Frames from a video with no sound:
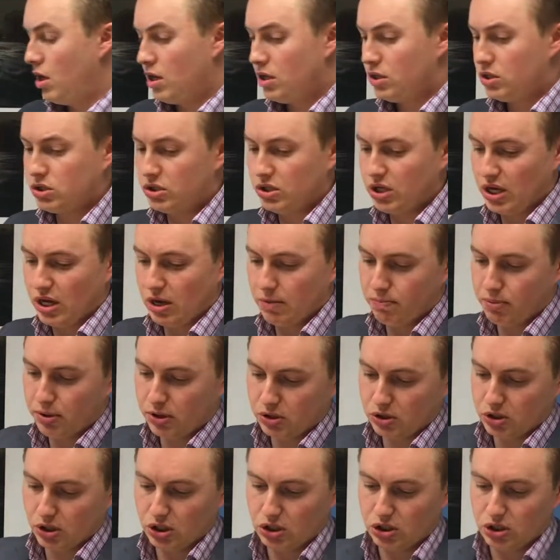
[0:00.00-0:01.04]
see a
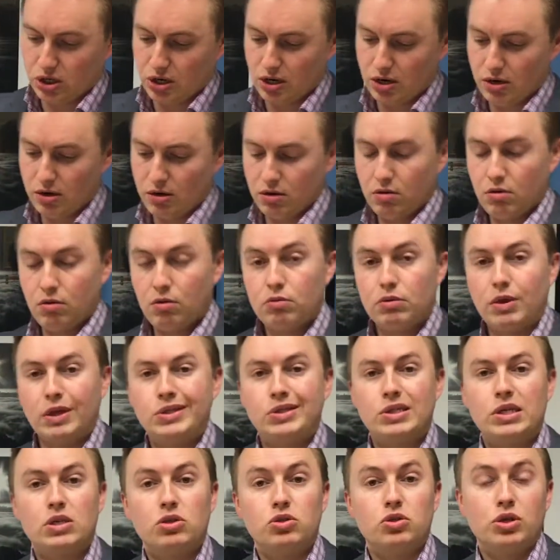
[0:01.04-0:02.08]
position. They
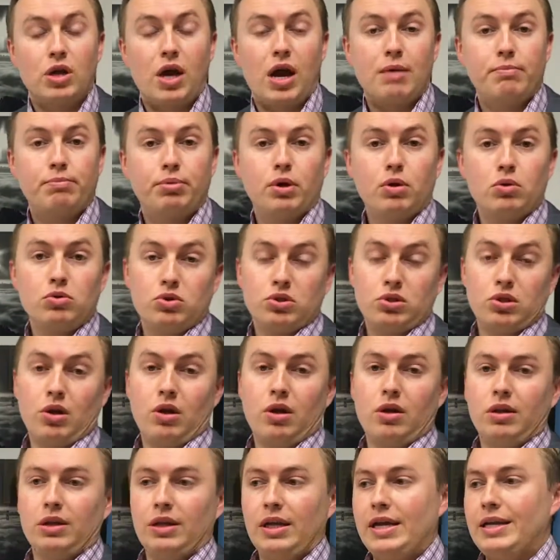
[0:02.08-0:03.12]
see a job post
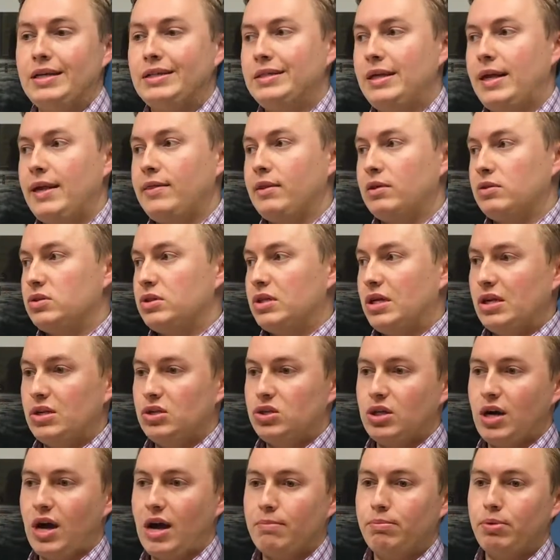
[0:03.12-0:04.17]
on LinkedIn, they'll see a
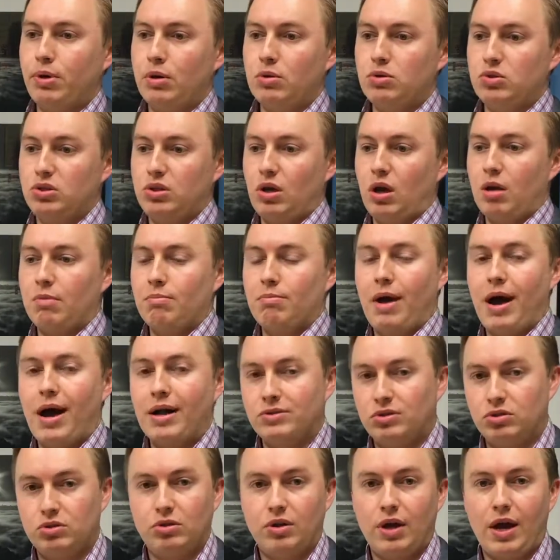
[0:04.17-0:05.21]
job post on
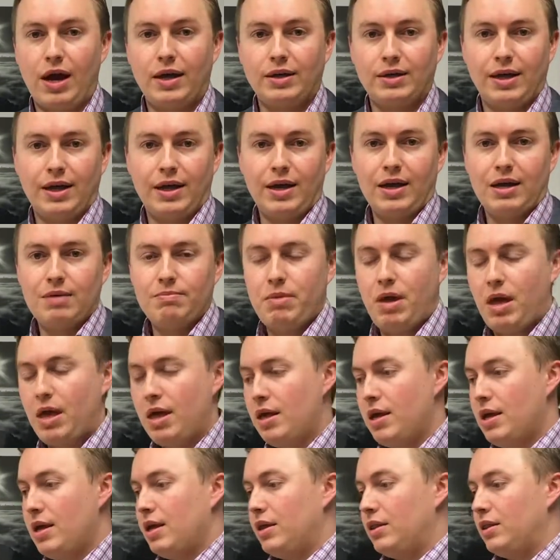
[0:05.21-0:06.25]
Monster.com,
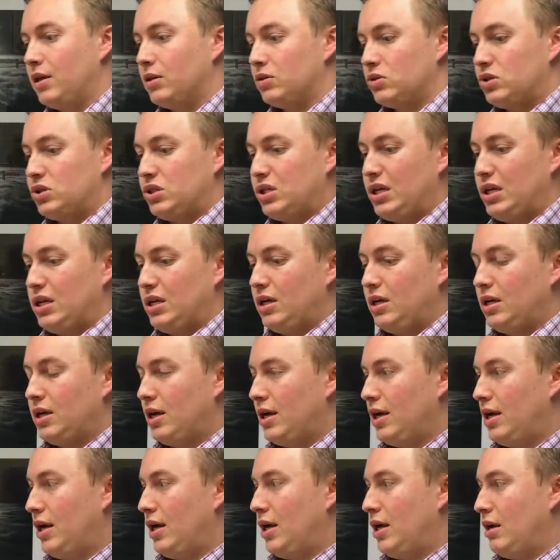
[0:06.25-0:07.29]
they'll see
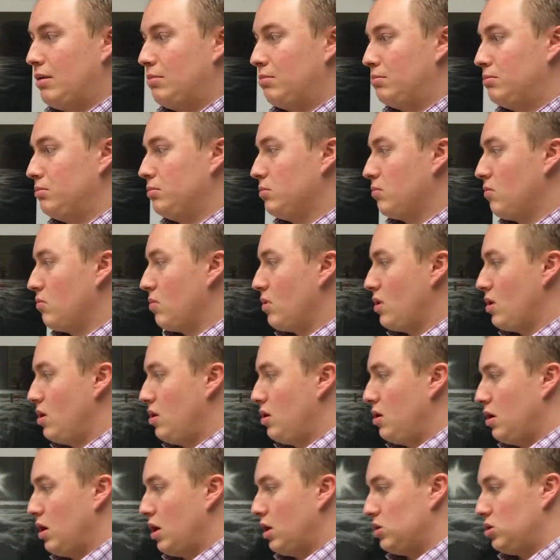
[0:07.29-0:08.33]
a
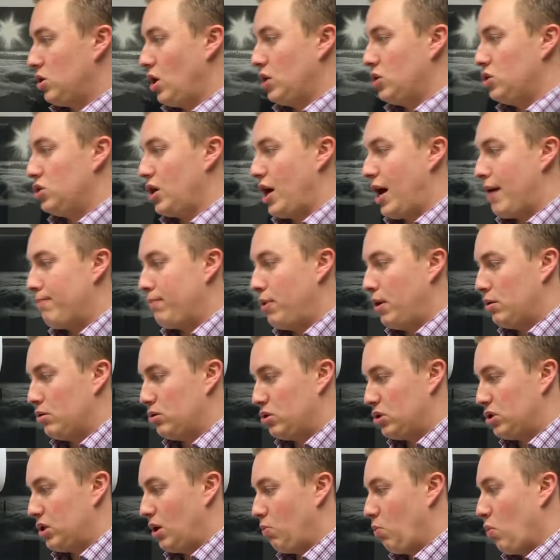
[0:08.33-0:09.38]
job
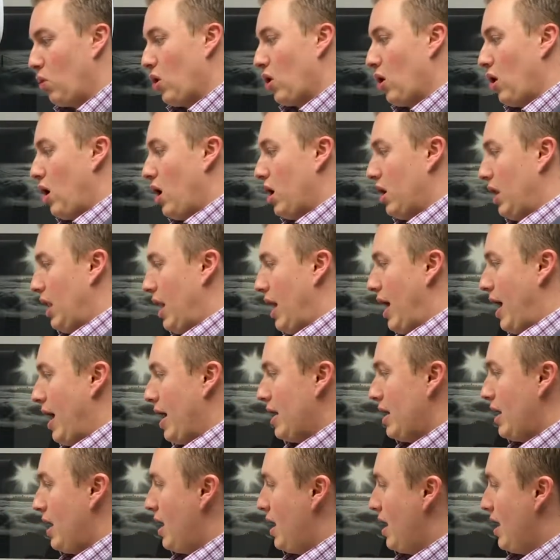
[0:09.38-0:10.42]
post somewhere
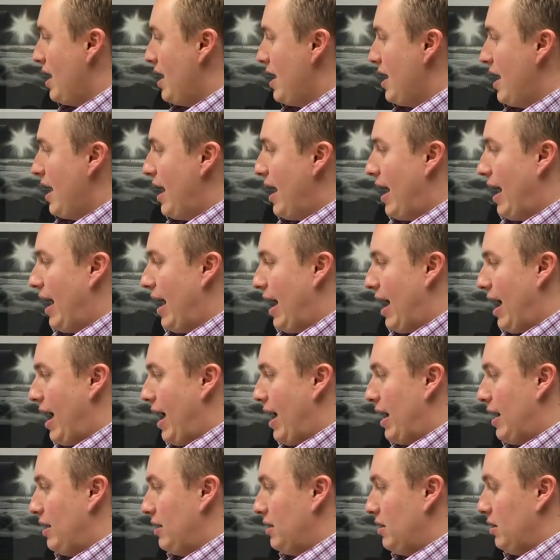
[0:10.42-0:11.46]
online,
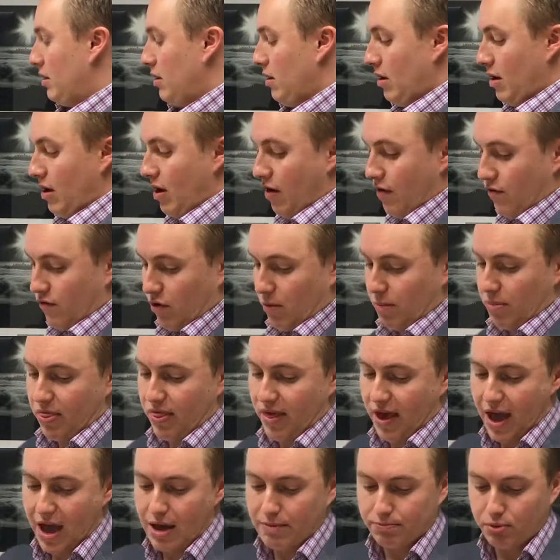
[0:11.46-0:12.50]
and from
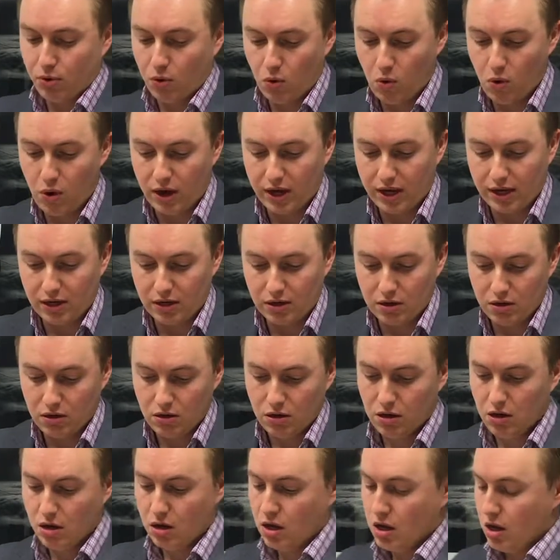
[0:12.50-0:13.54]
that point,
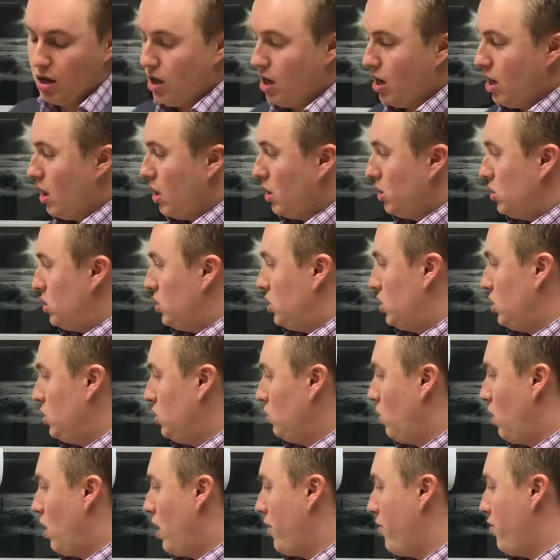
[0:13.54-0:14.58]

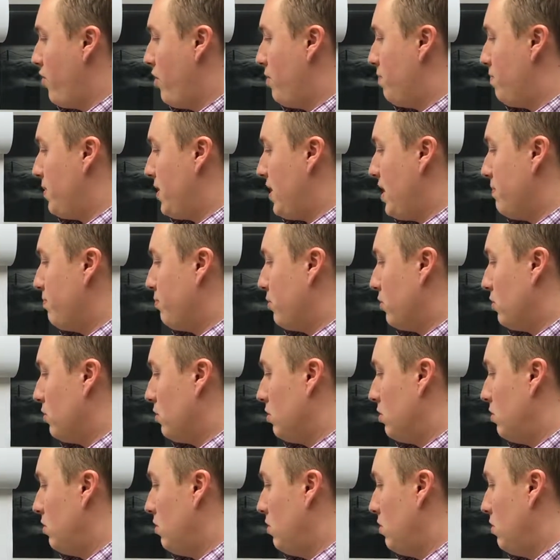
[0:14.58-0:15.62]
200
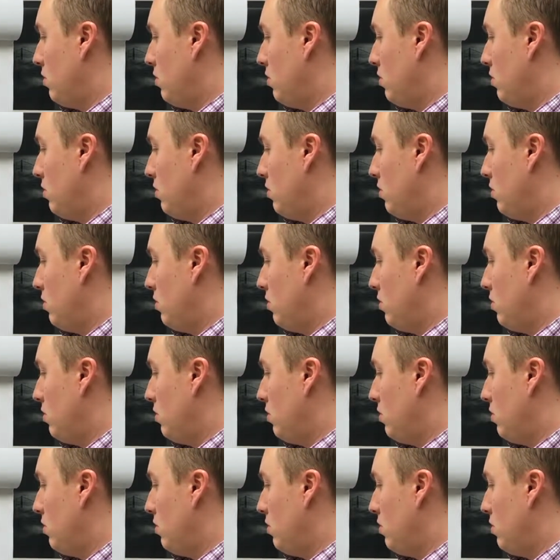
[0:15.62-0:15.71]
people